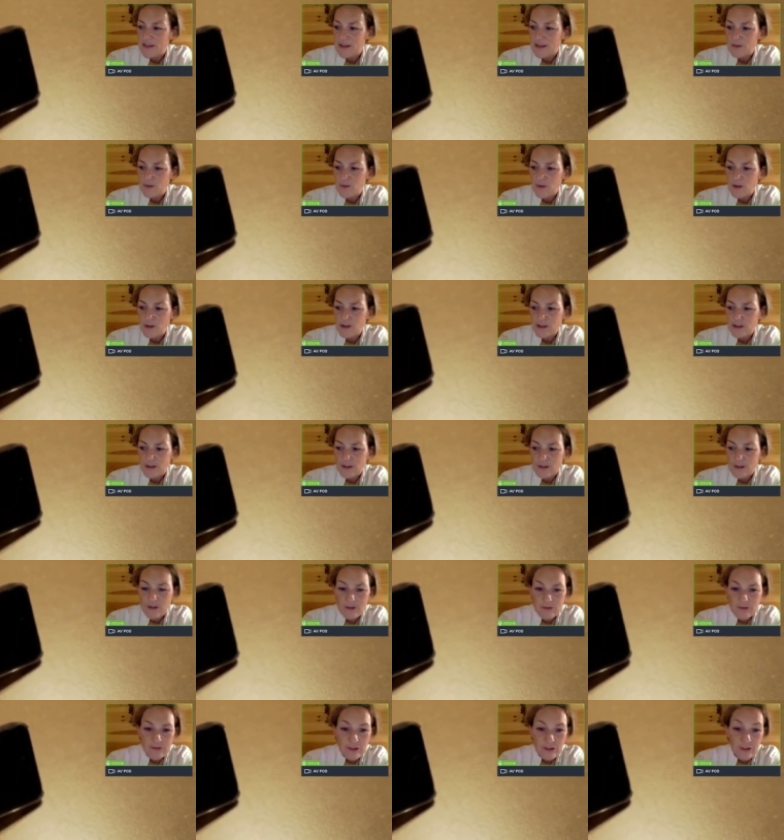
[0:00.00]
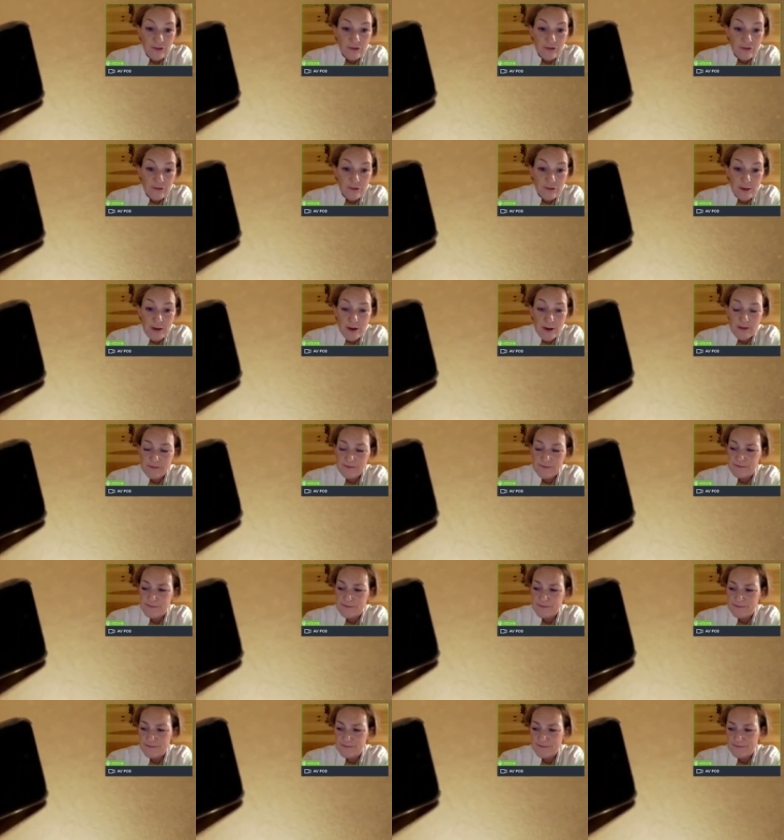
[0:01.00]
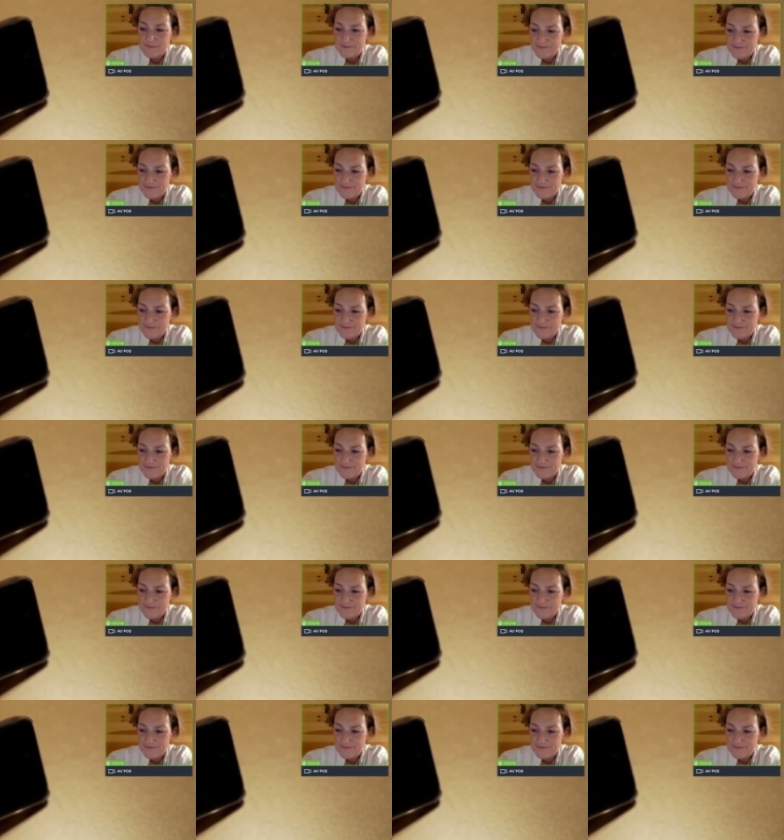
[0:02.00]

then watch on your phone from home.